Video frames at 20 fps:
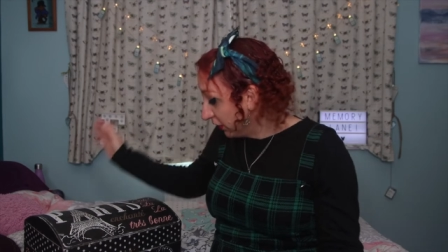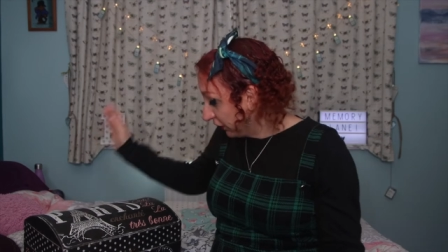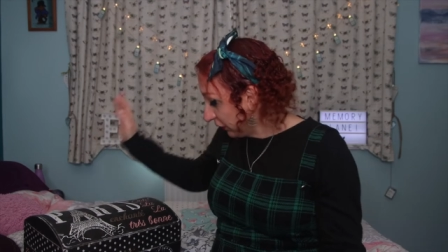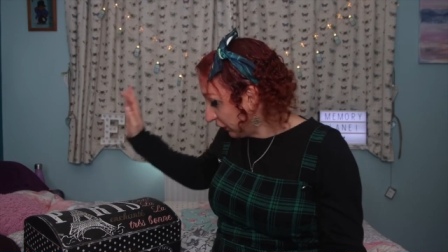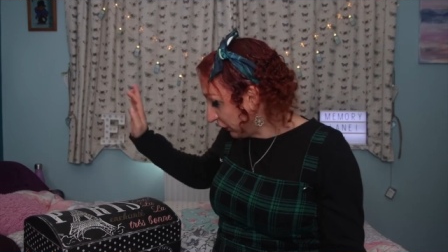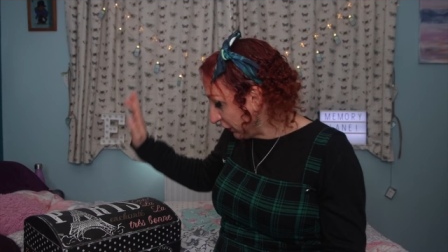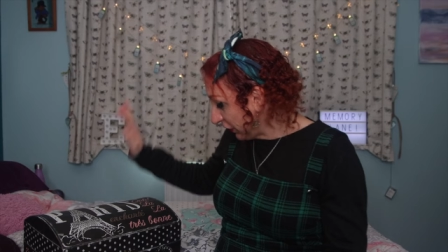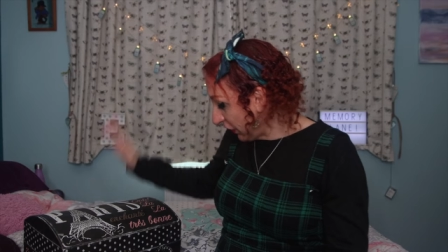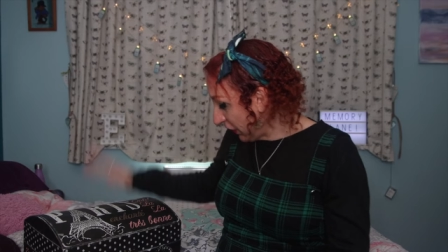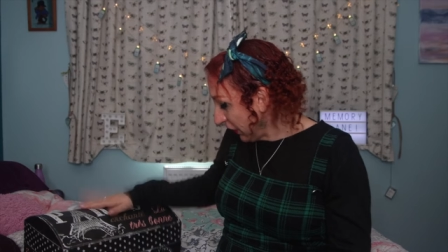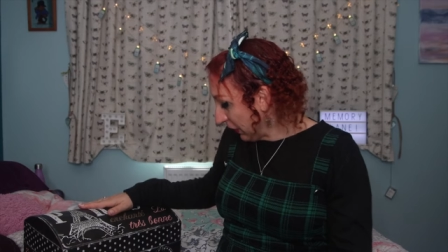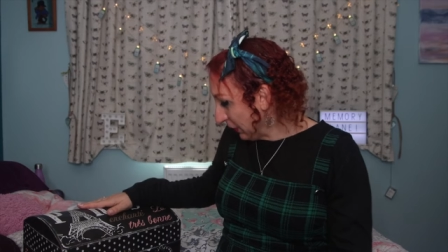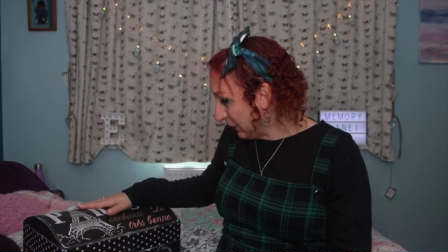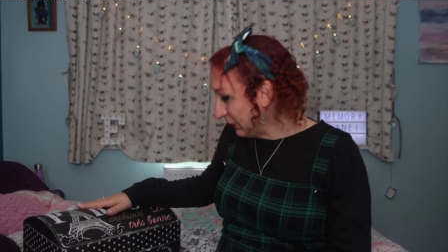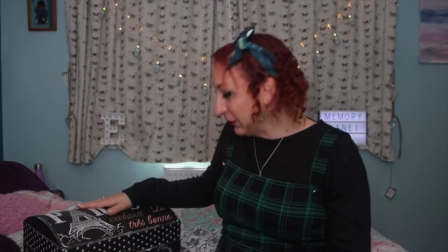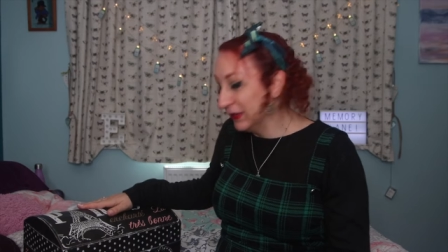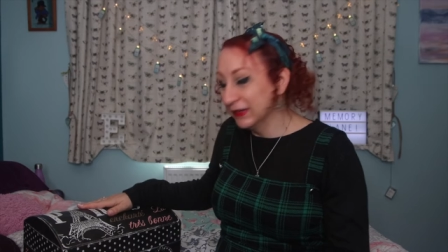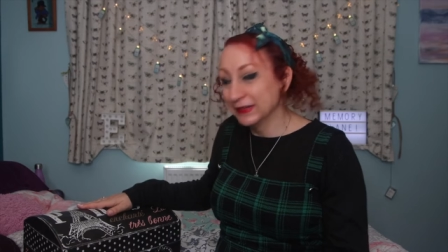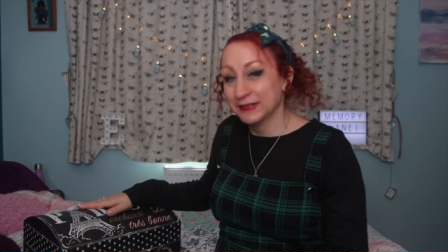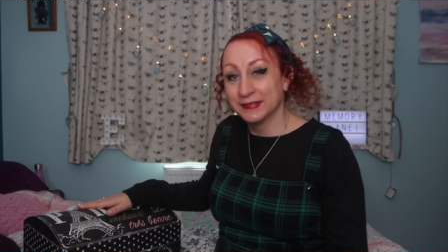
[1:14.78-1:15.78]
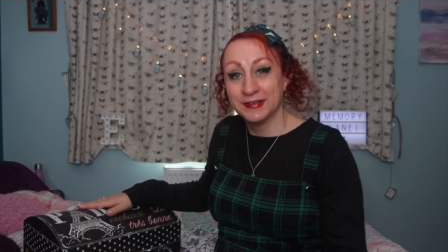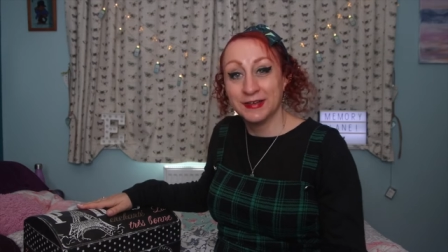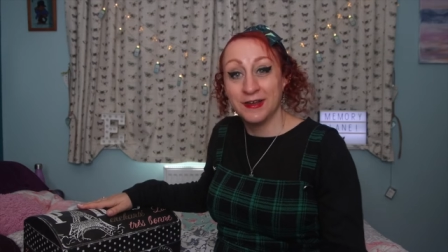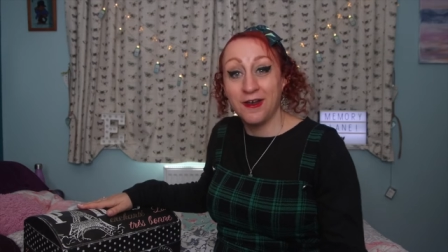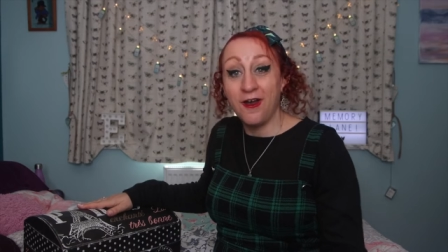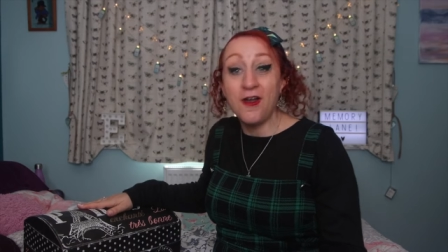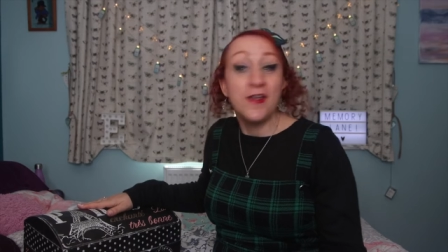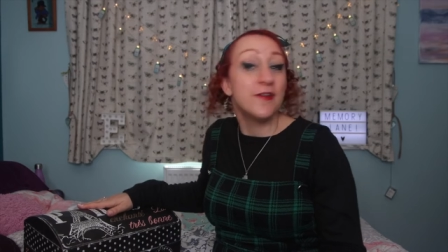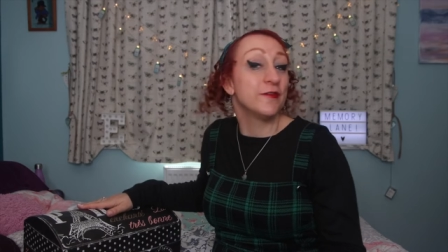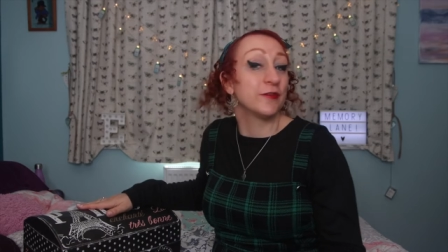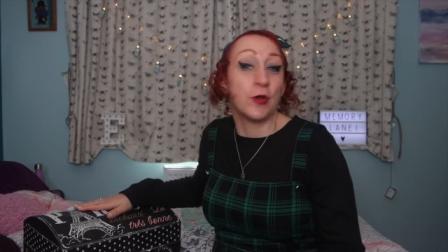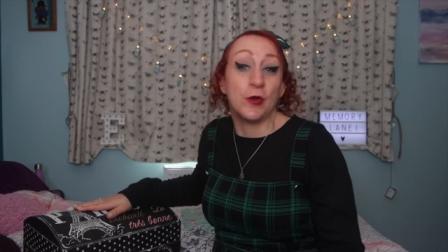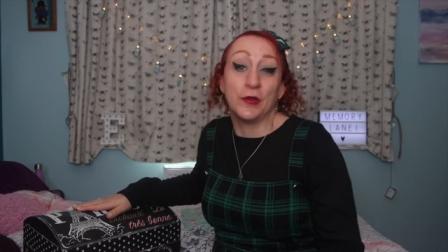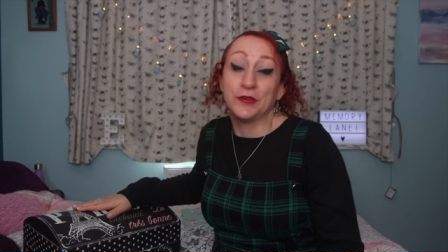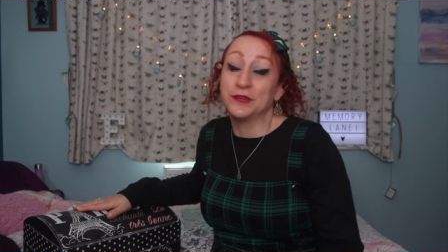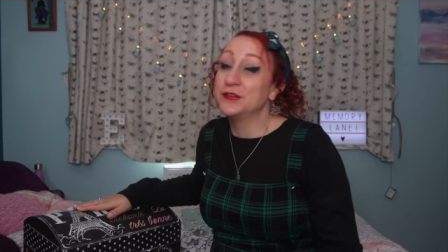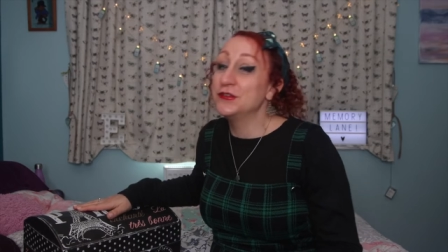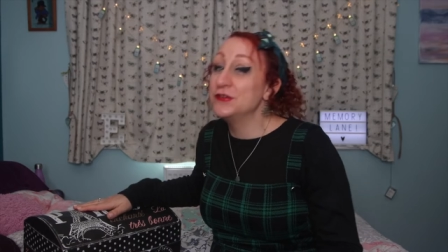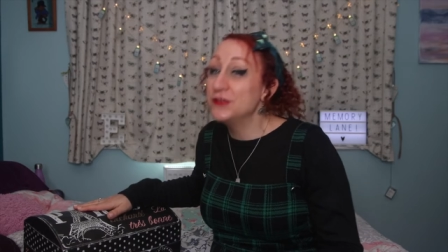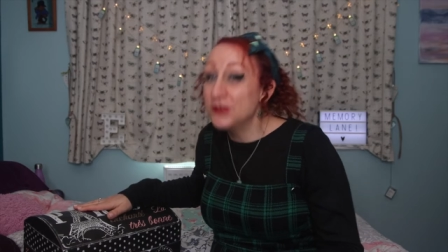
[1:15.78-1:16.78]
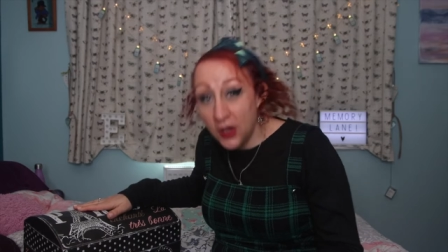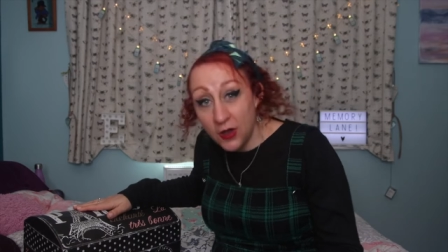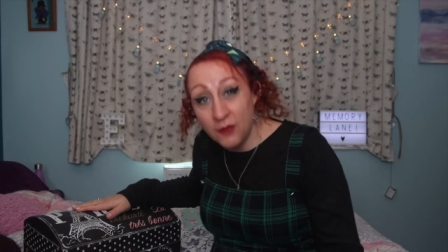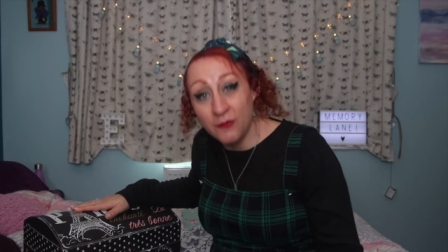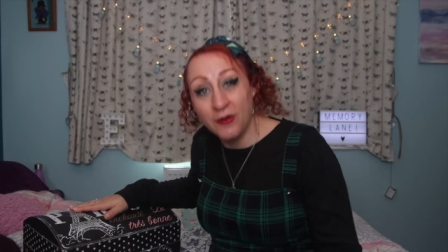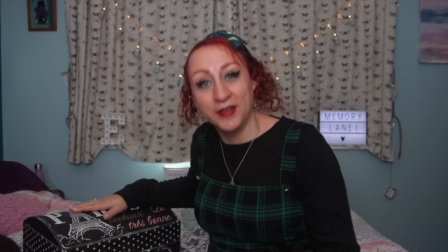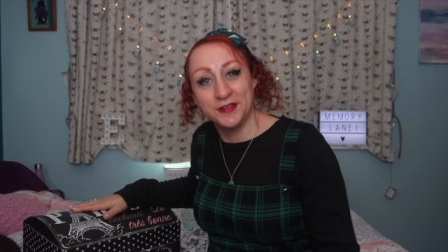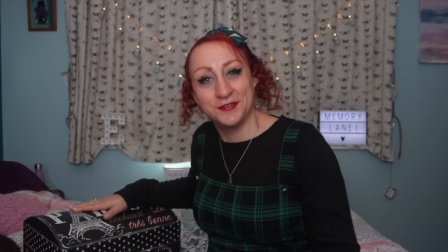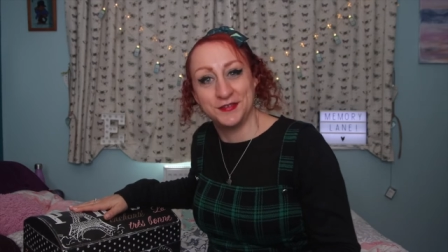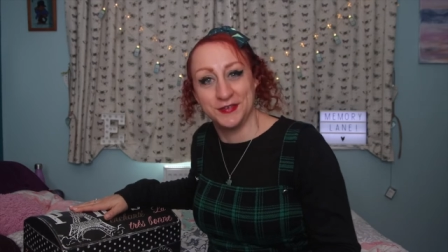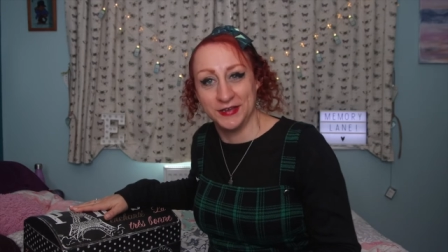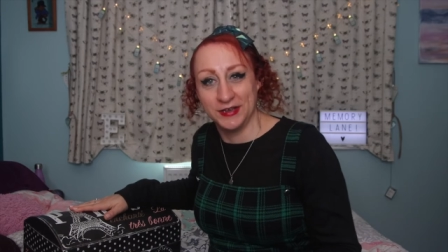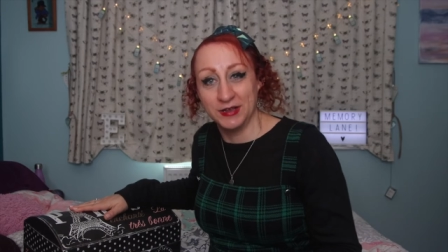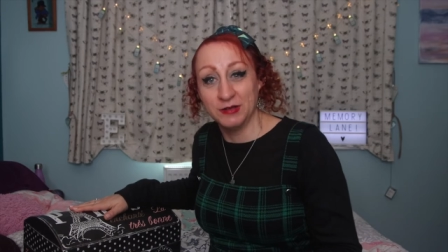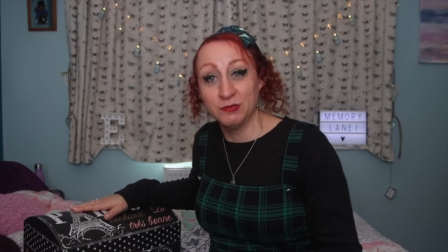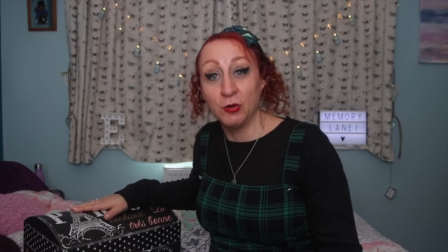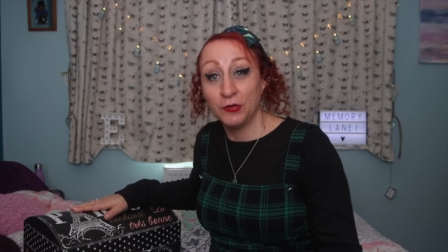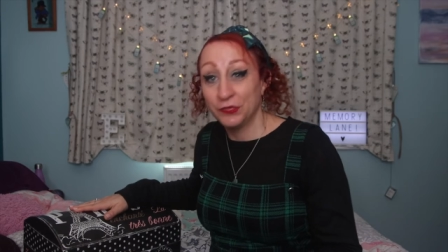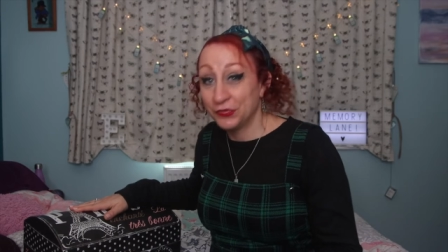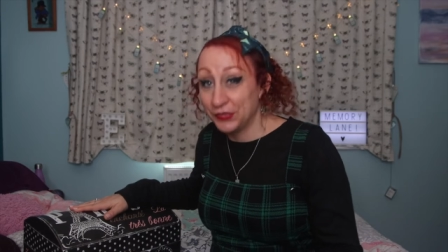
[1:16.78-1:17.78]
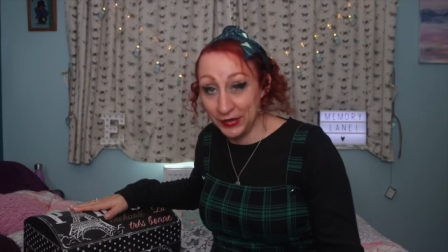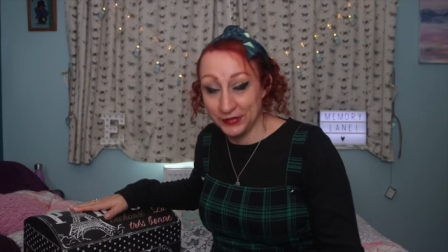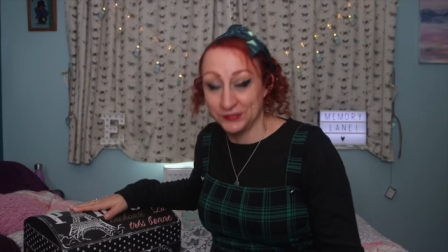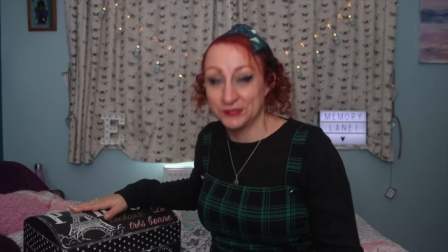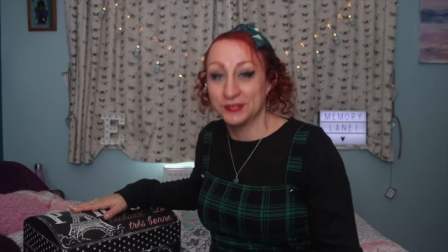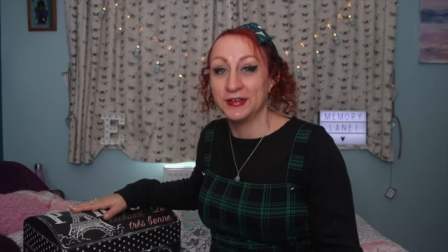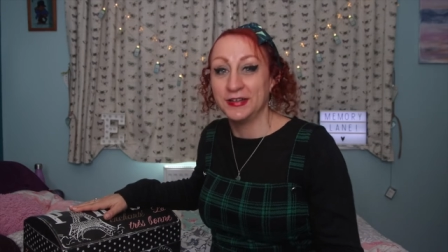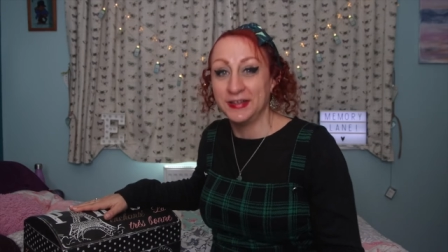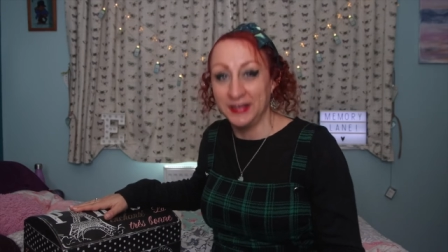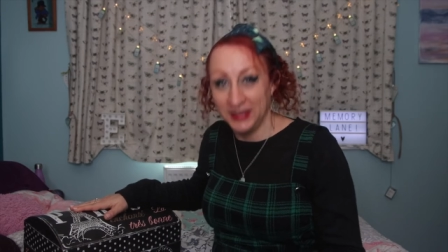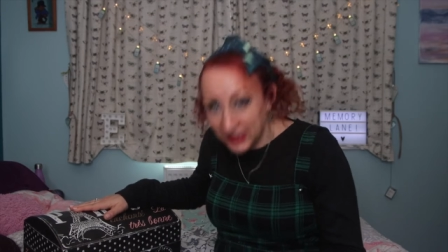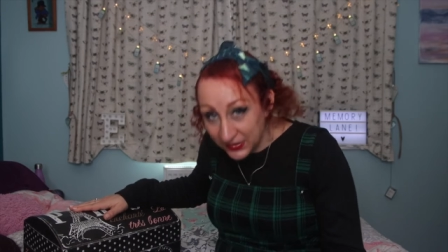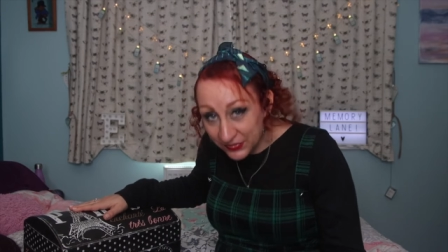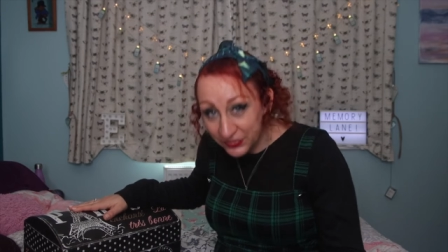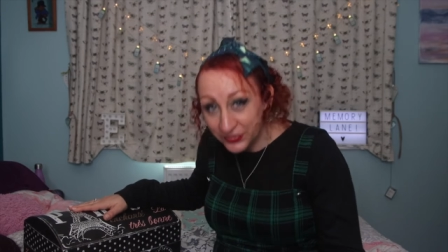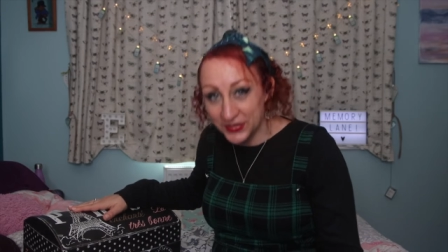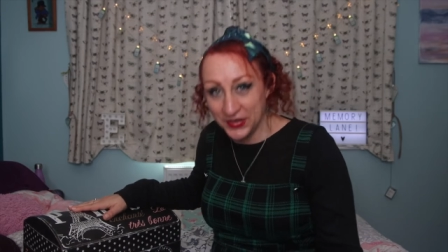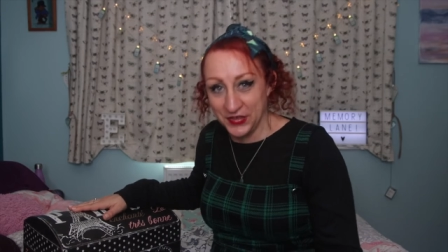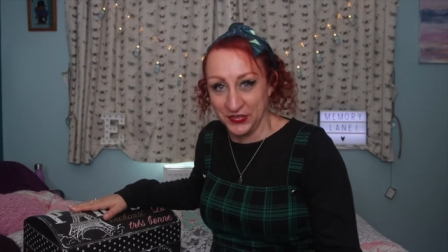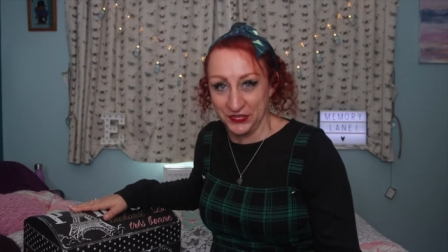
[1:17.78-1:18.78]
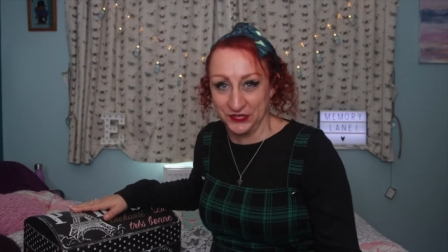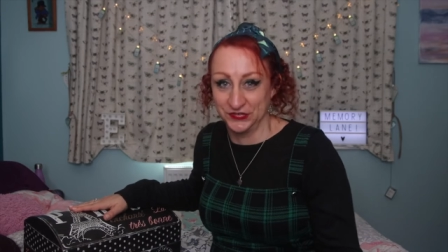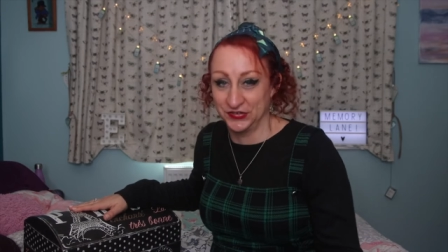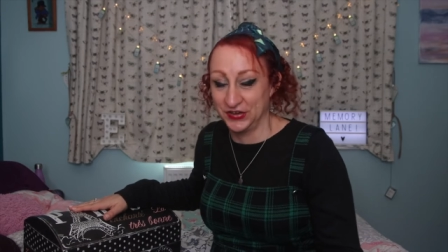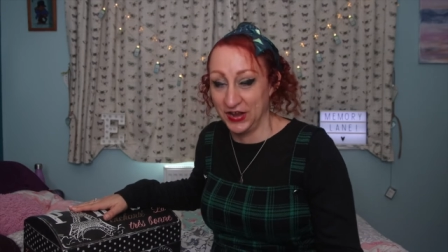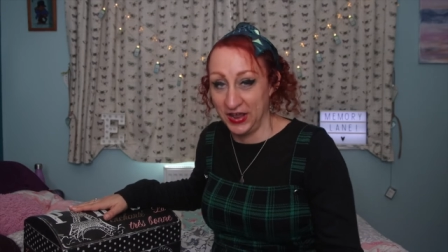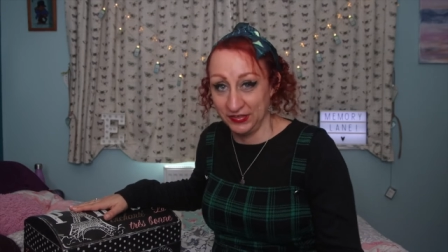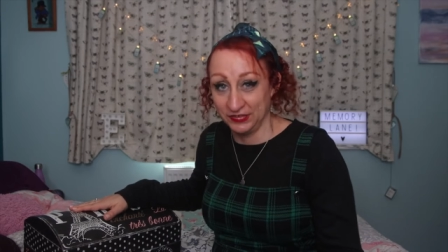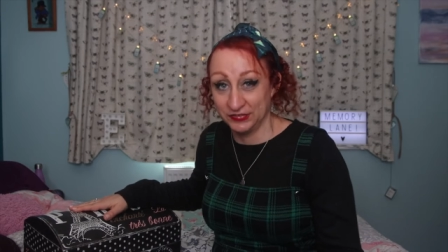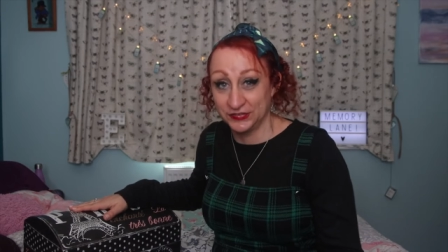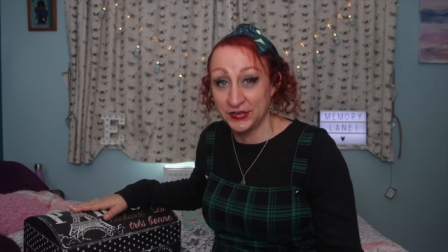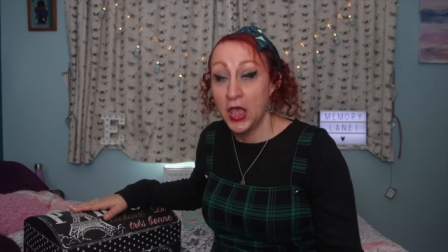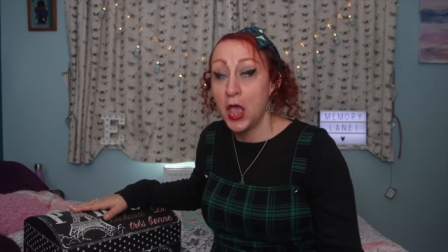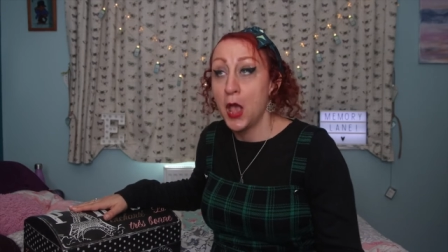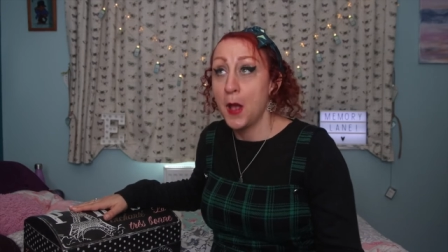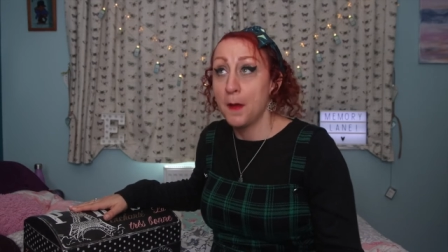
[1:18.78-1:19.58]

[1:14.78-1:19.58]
So I've got no idea what's actually in this chest.